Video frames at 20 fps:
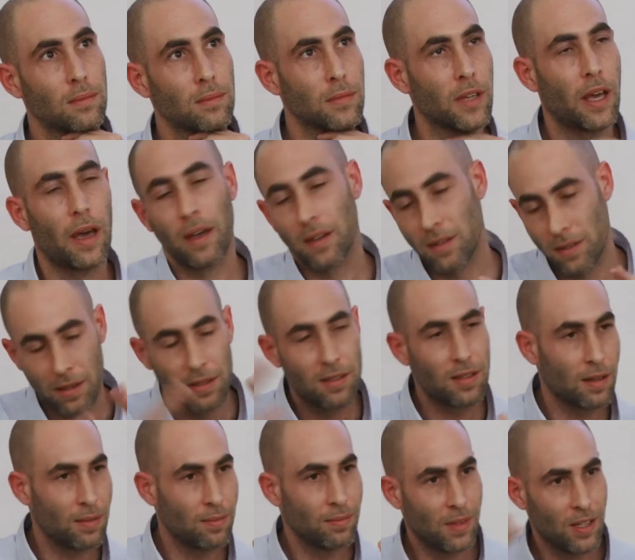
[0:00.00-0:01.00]
Yeah, it's
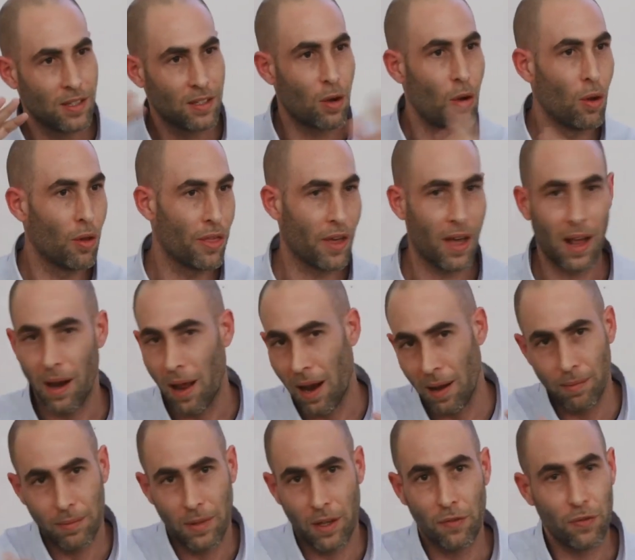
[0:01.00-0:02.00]
a whole thing.
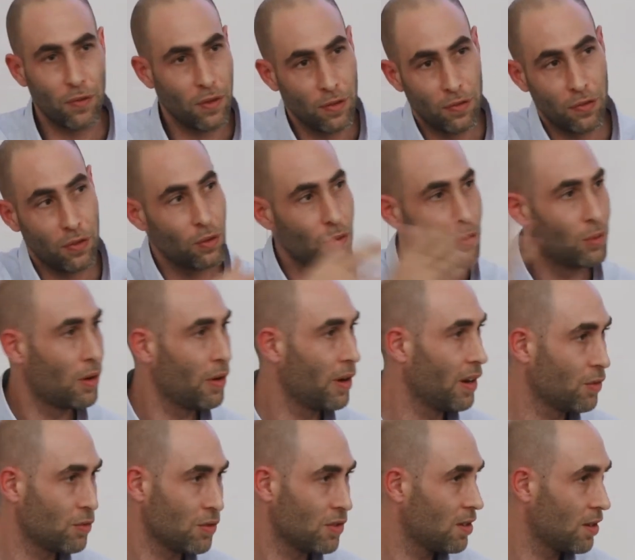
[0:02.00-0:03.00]
If you were
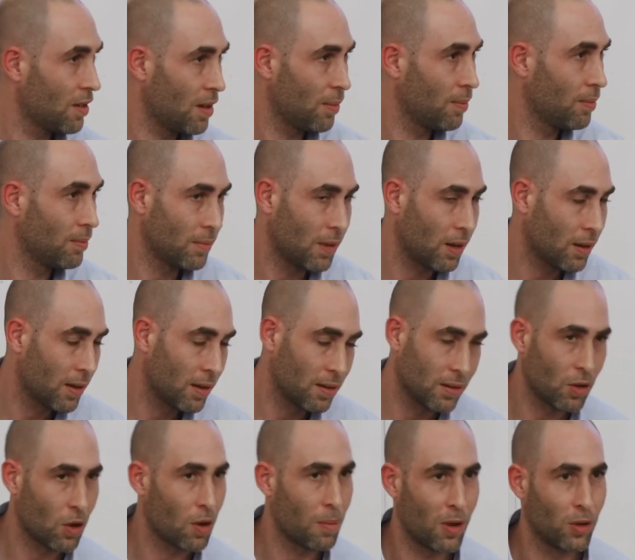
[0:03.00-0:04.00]
interested, I can
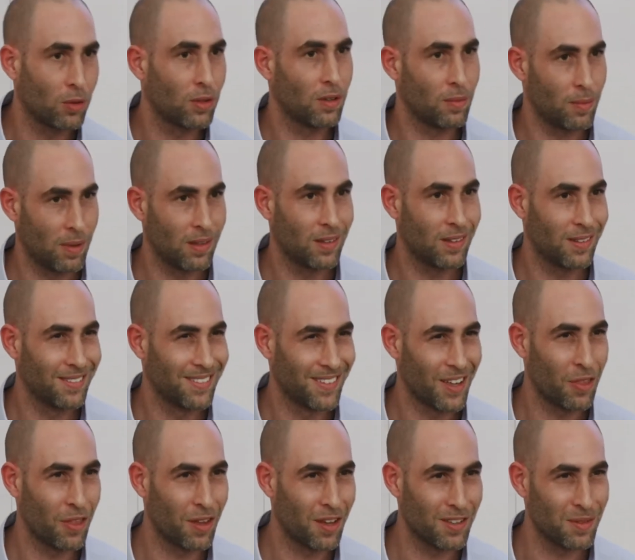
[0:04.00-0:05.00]
talk about it, but
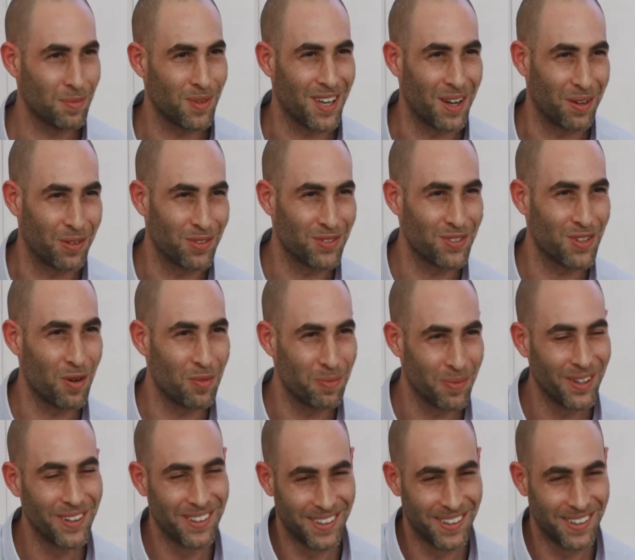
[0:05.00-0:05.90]
I think it's a bit out of scope.